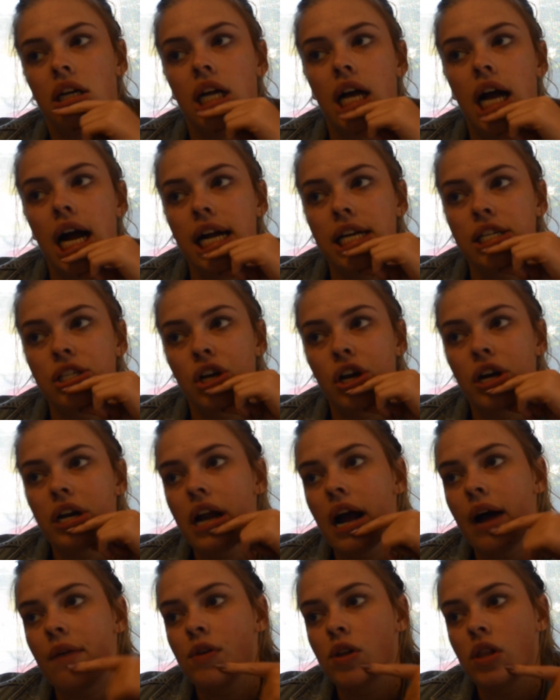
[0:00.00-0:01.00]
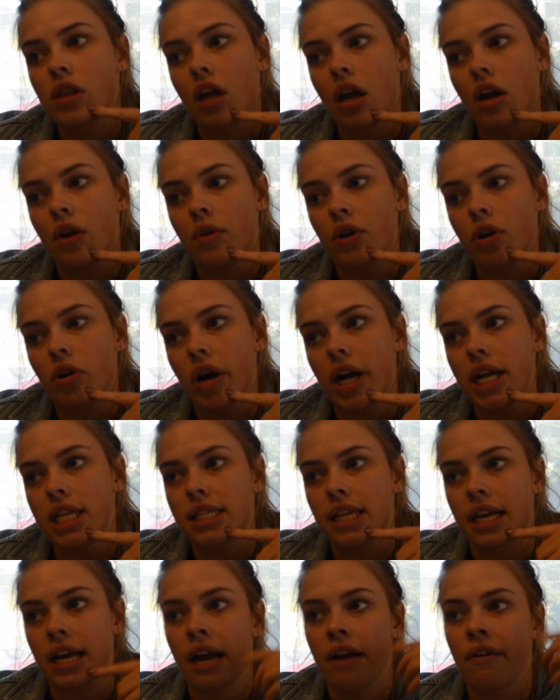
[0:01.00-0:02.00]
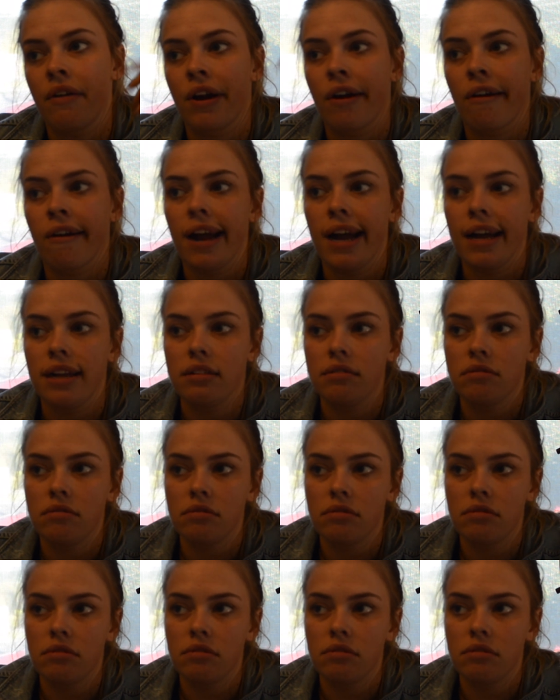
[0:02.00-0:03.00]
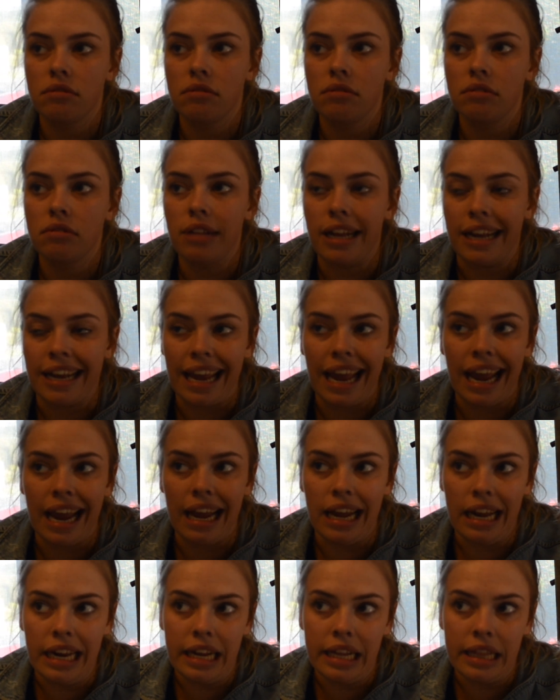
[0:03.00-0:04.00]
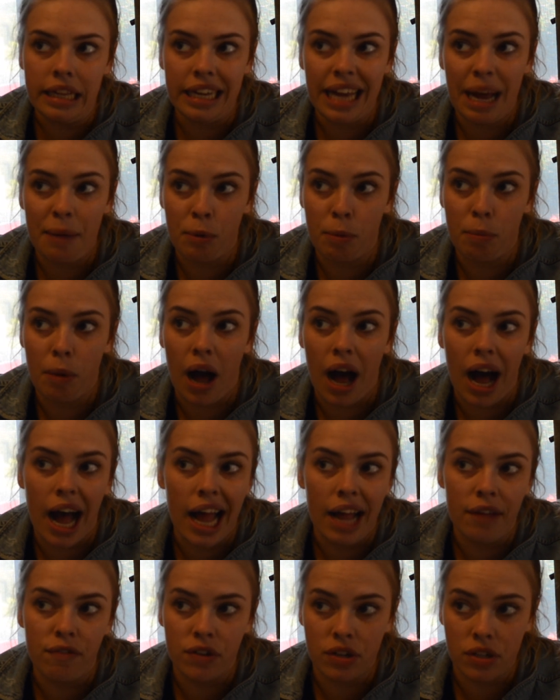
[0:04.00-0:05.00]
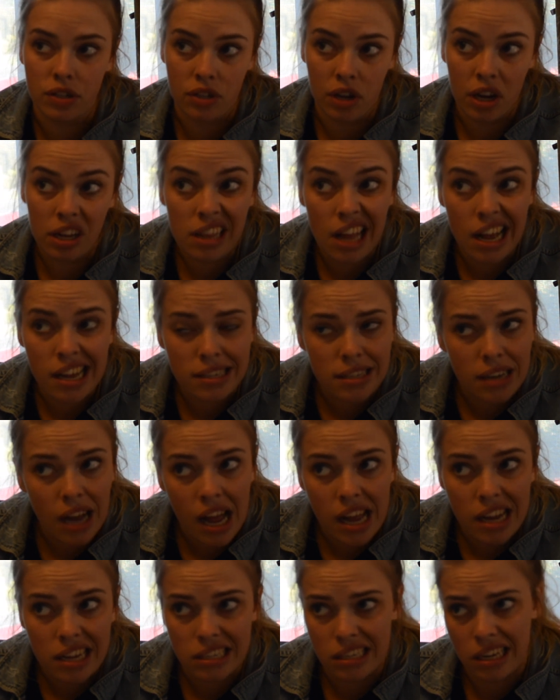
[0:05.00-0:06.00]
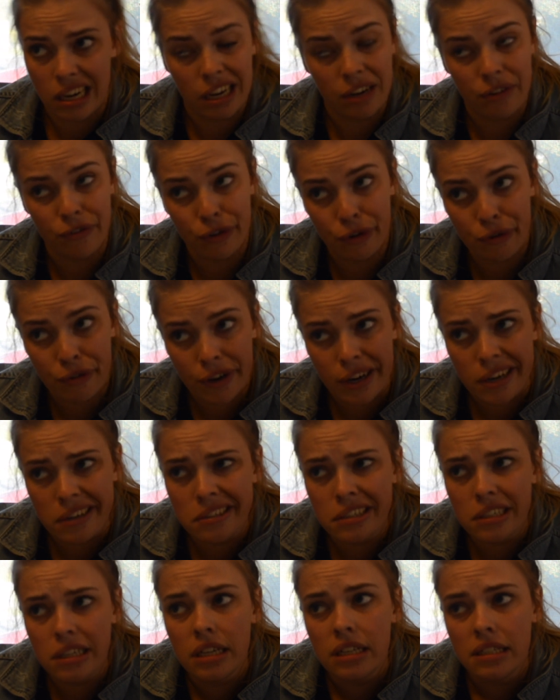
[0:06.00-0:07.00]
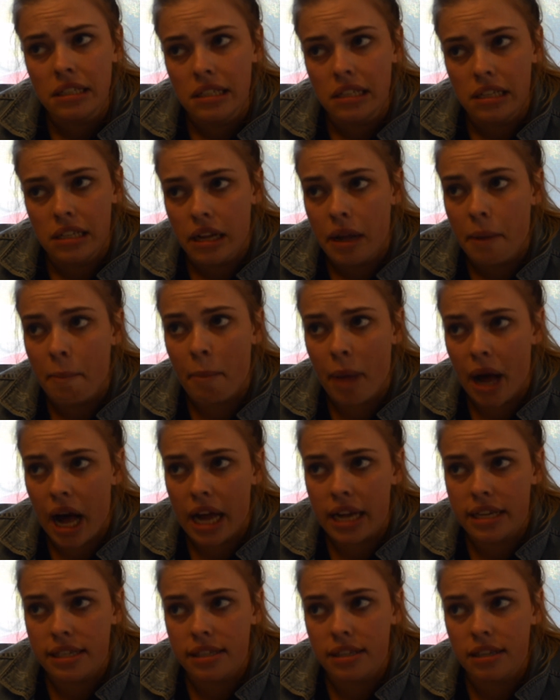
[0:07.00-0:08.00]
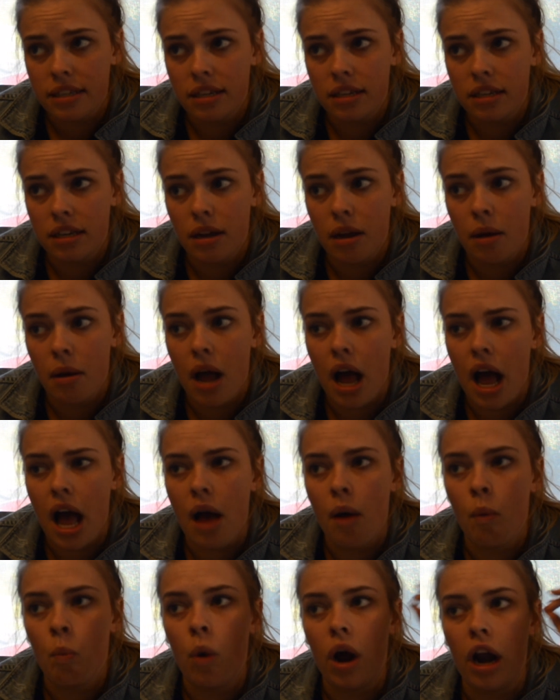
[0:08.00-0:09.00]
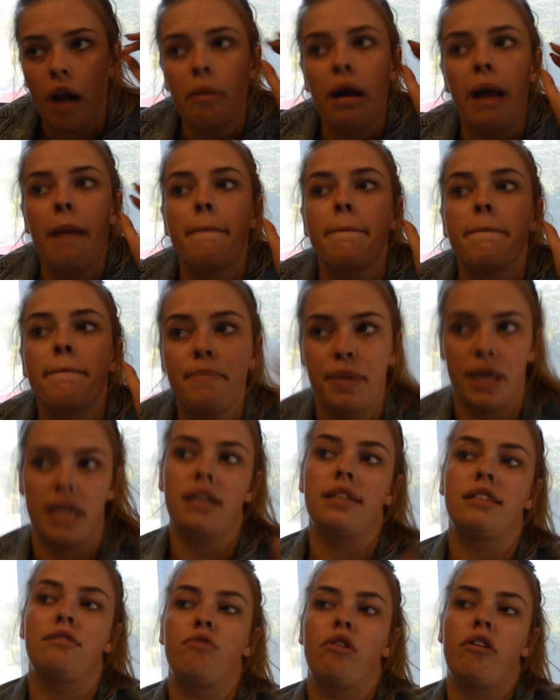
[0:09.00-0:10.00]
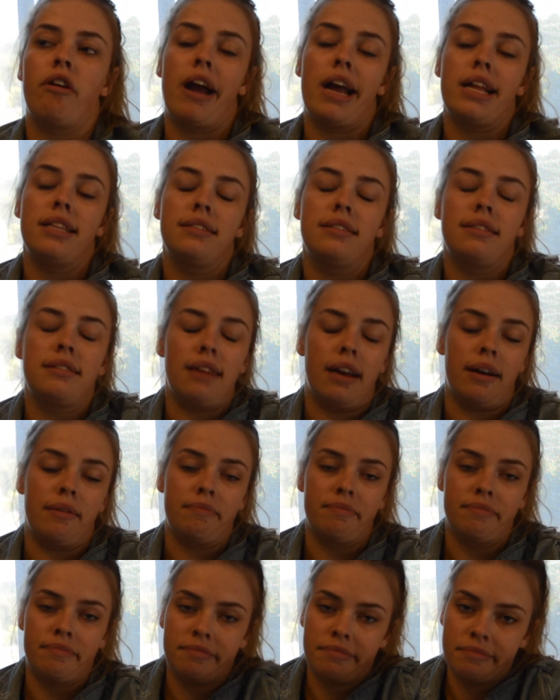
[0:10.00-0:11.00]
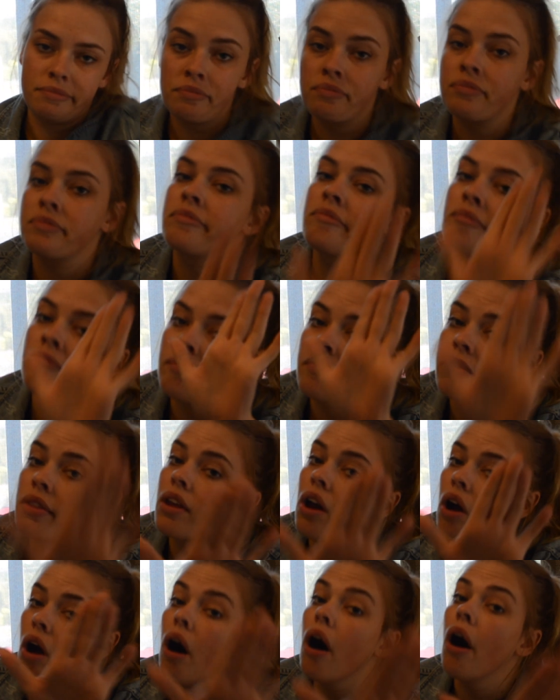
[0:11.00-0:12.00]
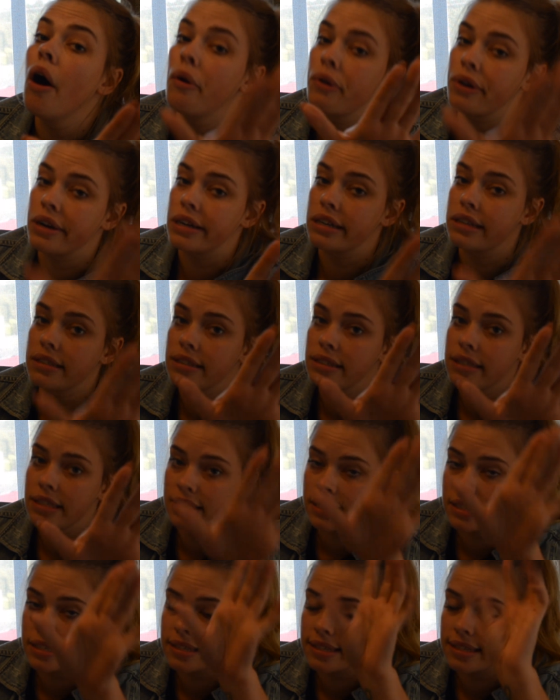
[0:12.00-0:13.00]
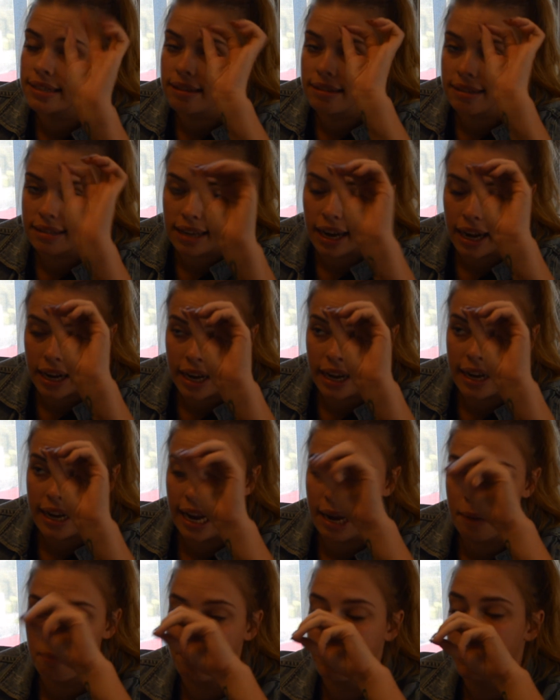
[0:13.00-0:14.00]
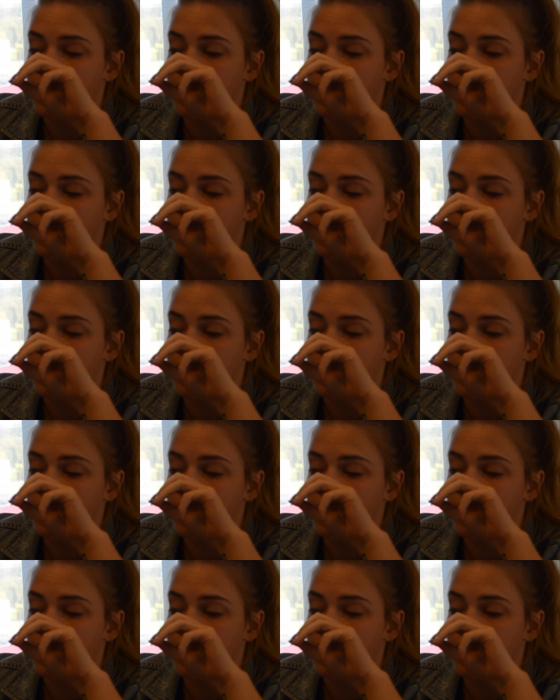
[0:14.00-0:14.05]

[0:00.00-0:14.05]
I don't have a lot of regrets. Like, I regret, like, eating the apple pie for dessert last night because I didn't feel very good. But one of my biggest regrets now, hold on, because it's going to get deep.